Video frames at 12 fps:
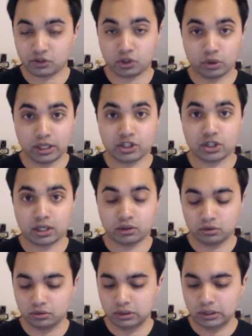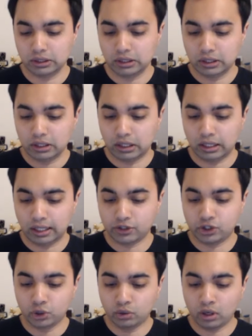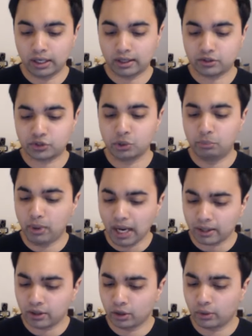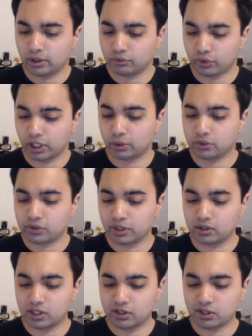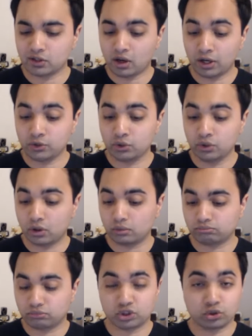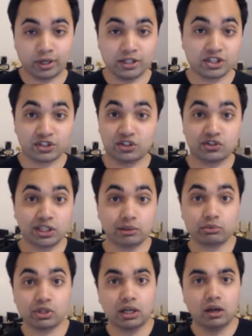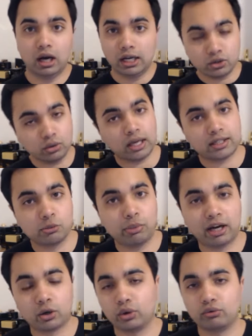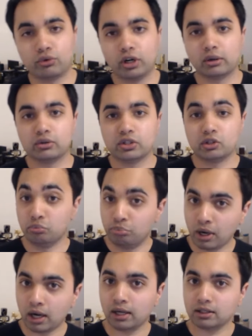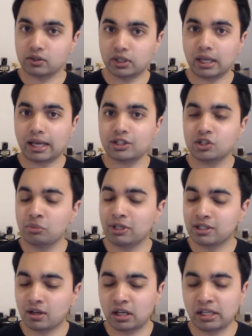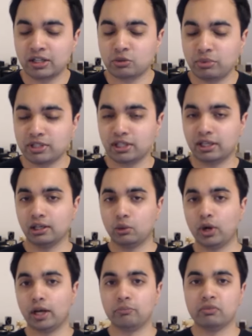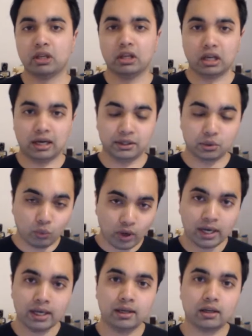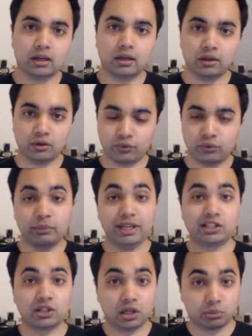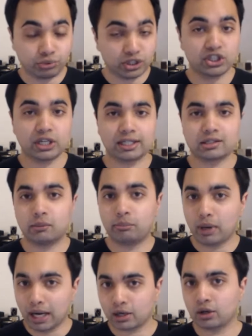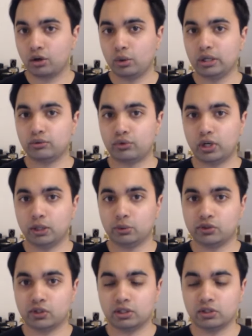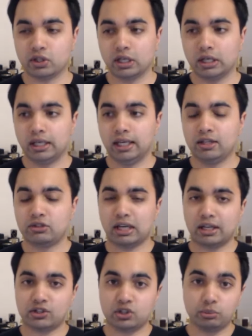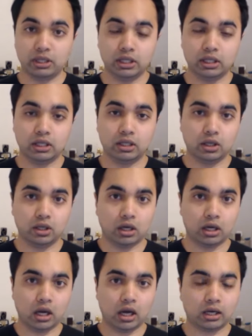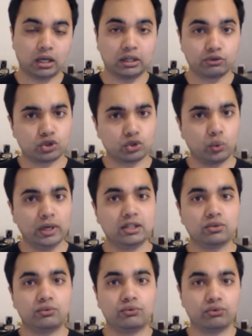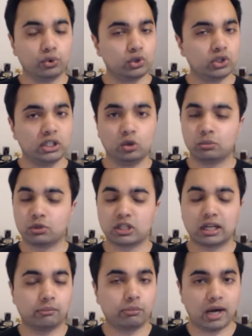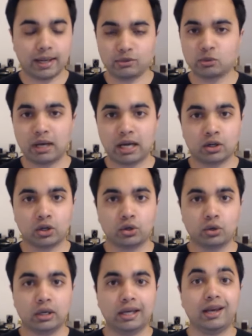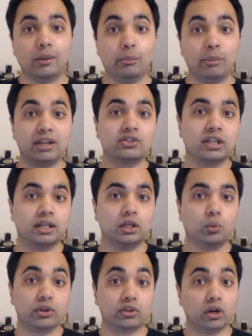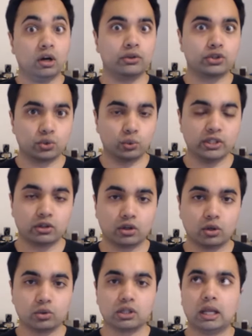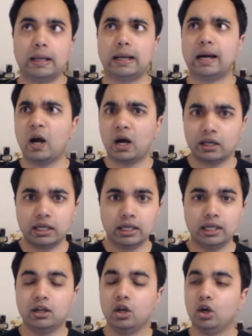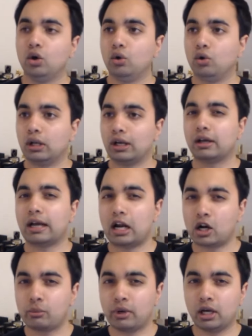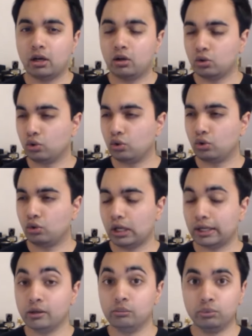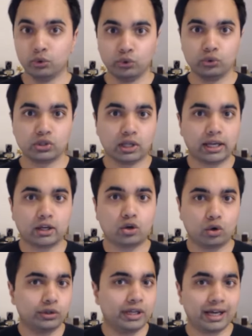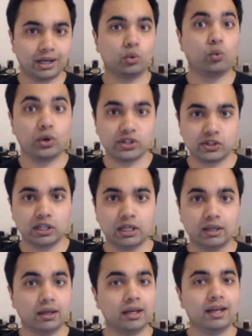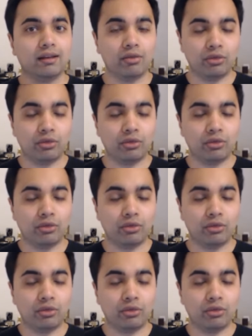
He has a great channel. Do you like tobacco in fragrances? He says, "I do not, strange as it seems. I do like tobacco in fragrances, but it has to be done in a particular way. And the way for me to appreciate tobacco in fragrances is it has to be a kind of sweet, fruity, almost like a pipe tobacco, mixed in with other sweeter notes like a honey or like a caramel or like booze like cognac, whiskey.